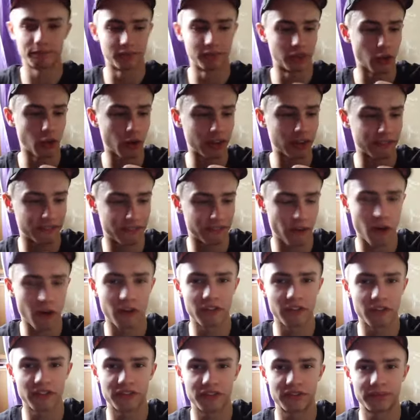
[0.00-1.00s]
9th
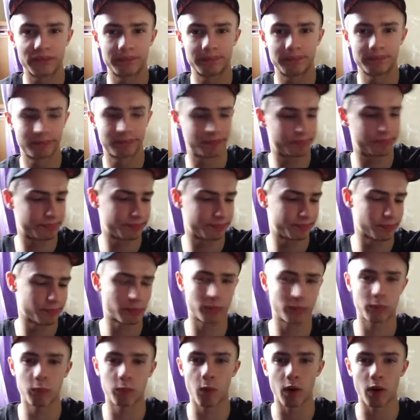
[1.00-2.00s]
of
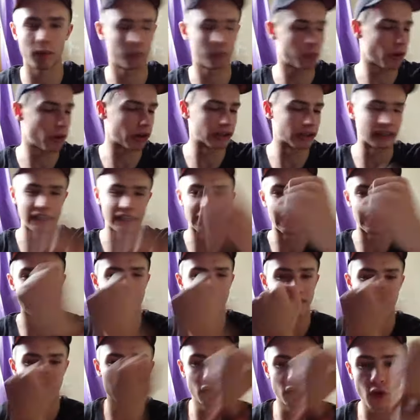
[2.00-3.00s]
what?
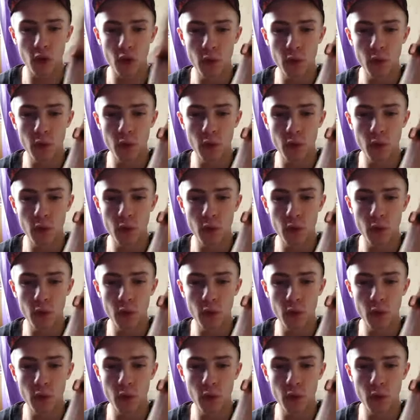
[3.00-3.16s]
There's